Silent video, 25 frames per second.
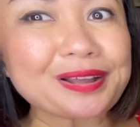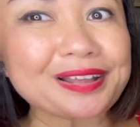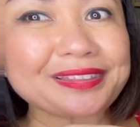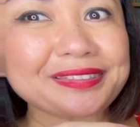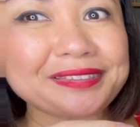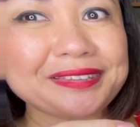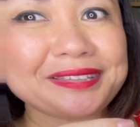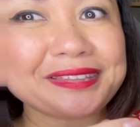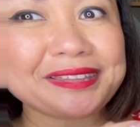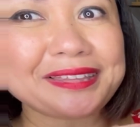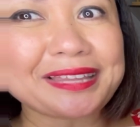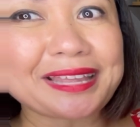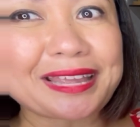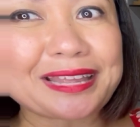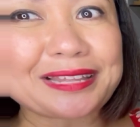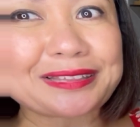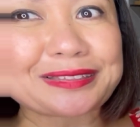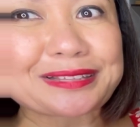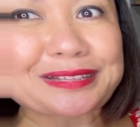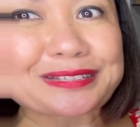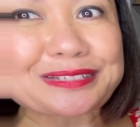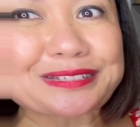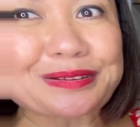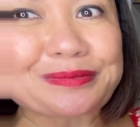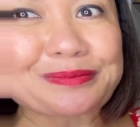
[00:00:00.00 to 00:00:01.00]
at the
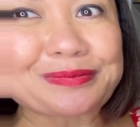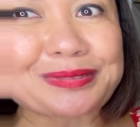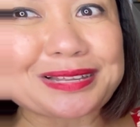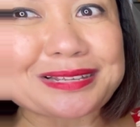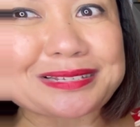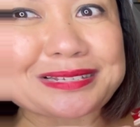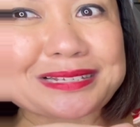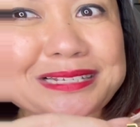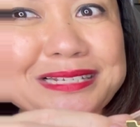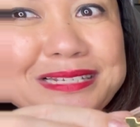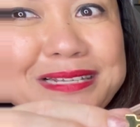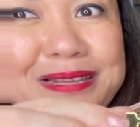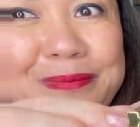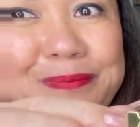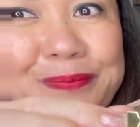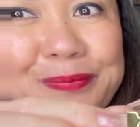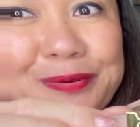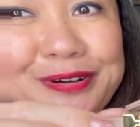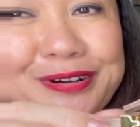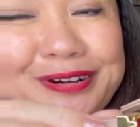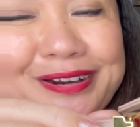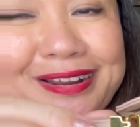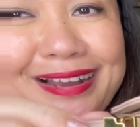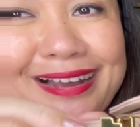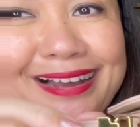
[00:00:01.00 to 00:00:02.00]
details of the
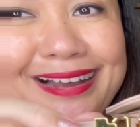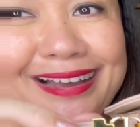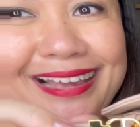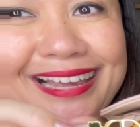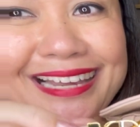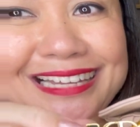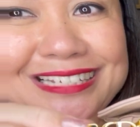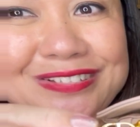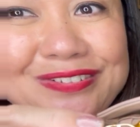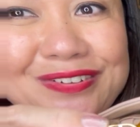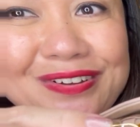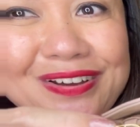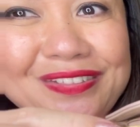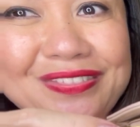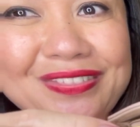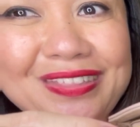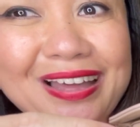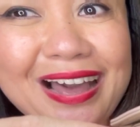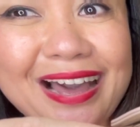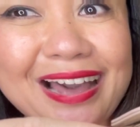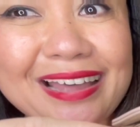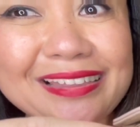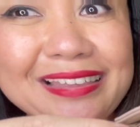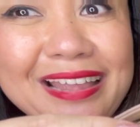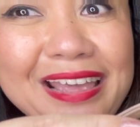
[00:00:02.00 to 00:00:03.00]
zipper, guys. Look at
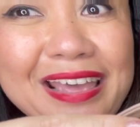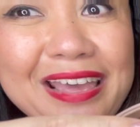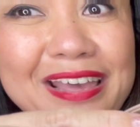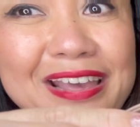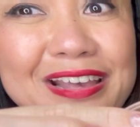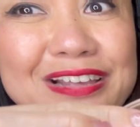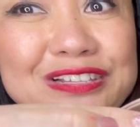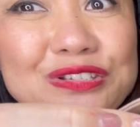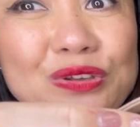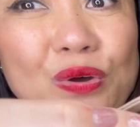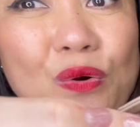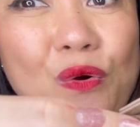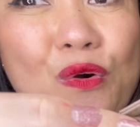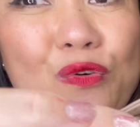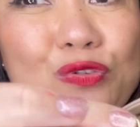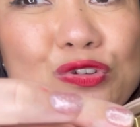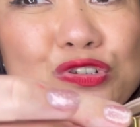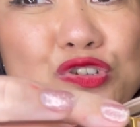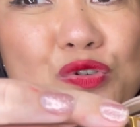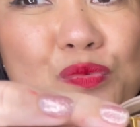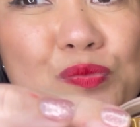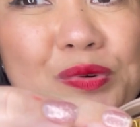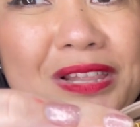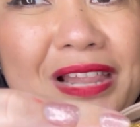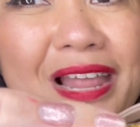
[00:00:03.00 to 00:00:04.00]
that. It's
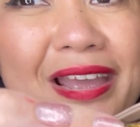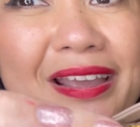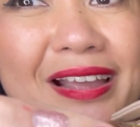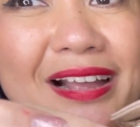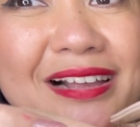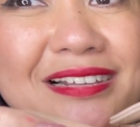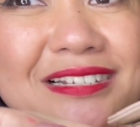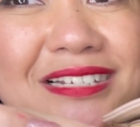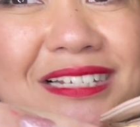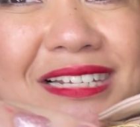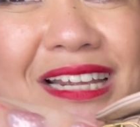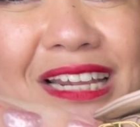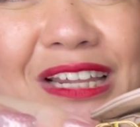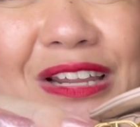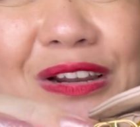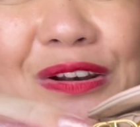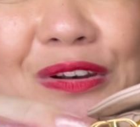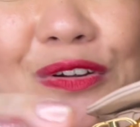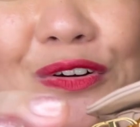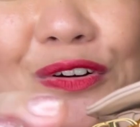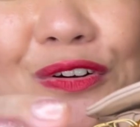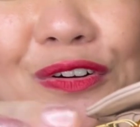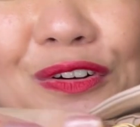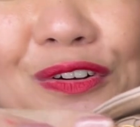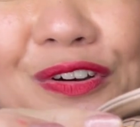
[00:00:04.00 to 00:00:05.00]
also with a CD
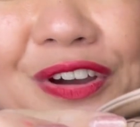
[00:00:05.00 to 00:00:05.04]
logo